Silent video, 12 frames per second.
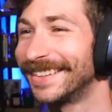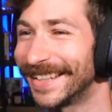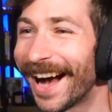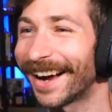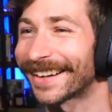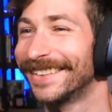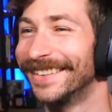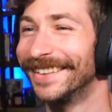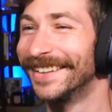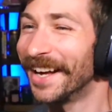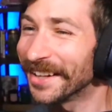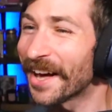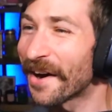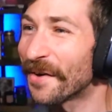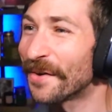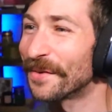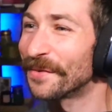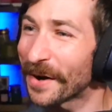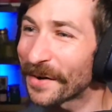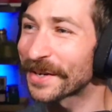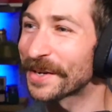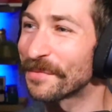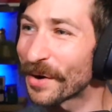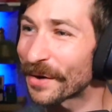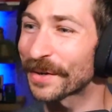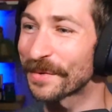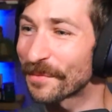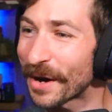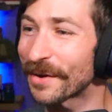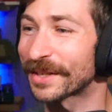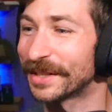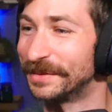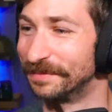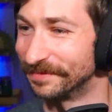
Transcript: Doc. No Hello. Welcome, welcome, welcome.